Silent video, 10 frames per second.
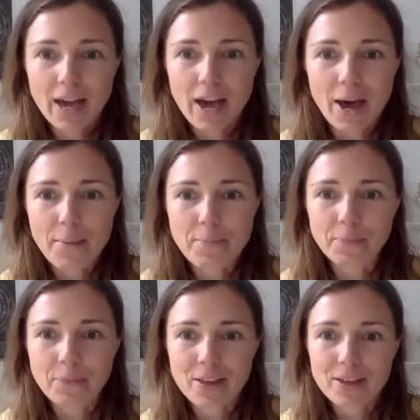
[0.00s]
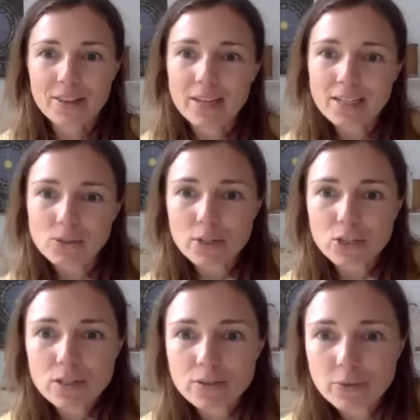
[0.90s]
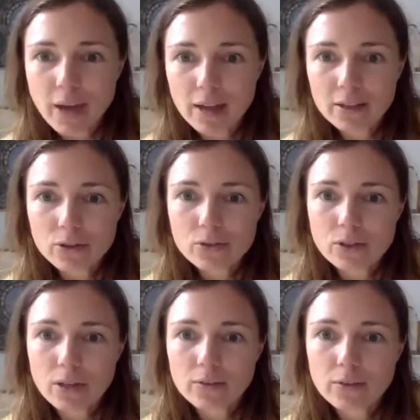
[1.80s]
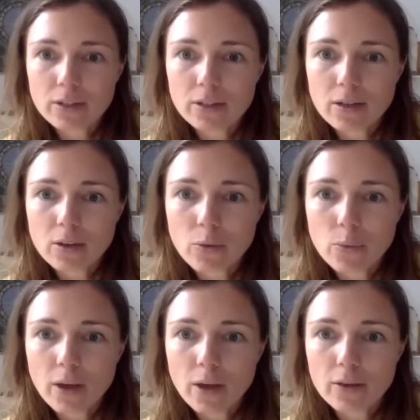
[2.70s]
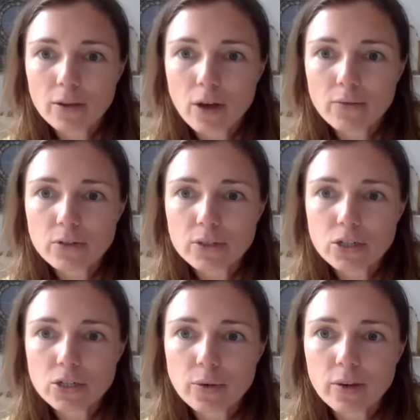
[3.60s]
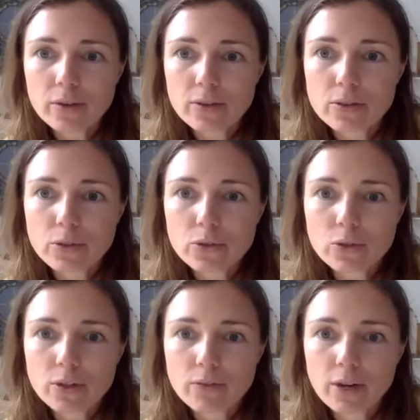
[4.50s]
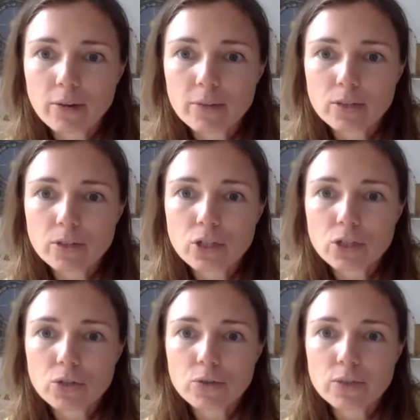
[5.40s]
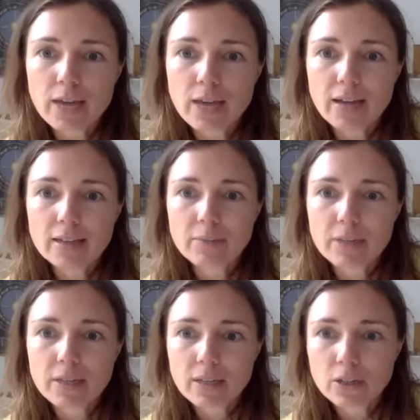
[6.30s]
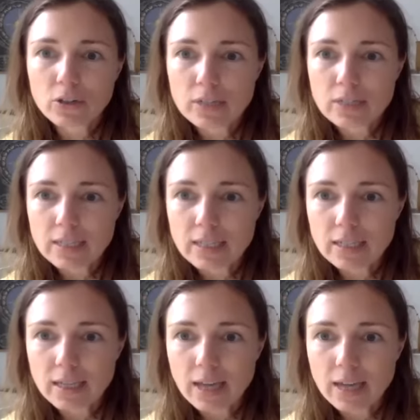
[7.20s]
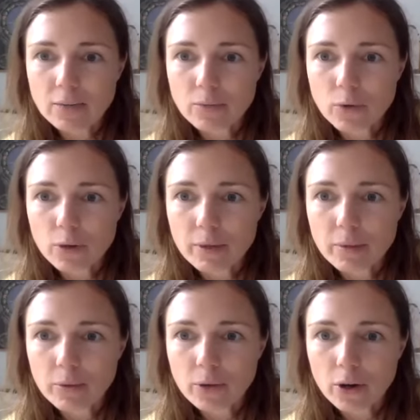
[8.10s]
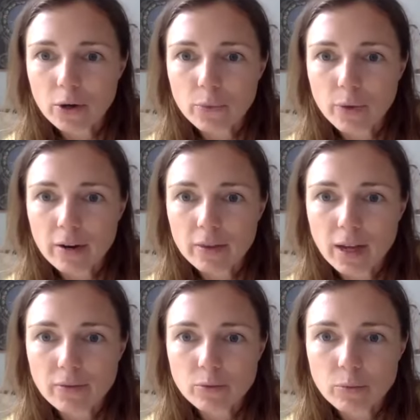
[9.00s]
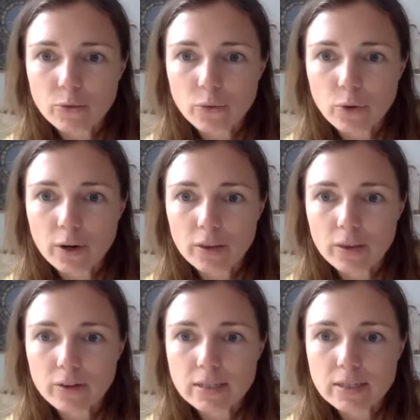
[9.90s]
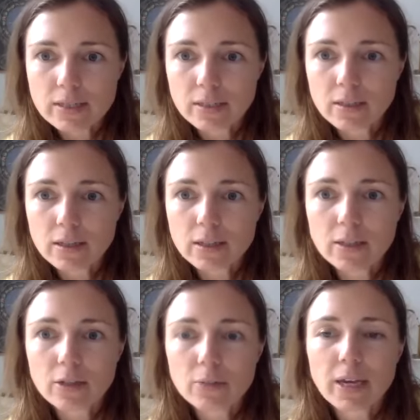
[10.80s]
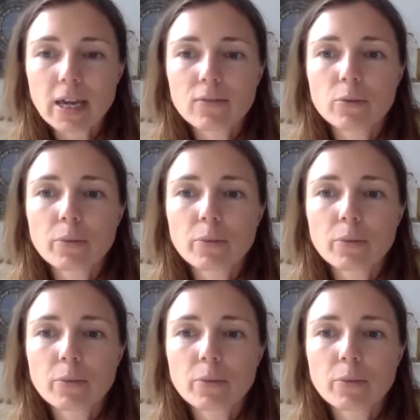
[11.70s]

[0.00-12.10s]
The next question is from Helen O'Sullivan. Well, the conversation around these social and environmental issues has been increasing and more people are aware than ever before, there is still a clear behavior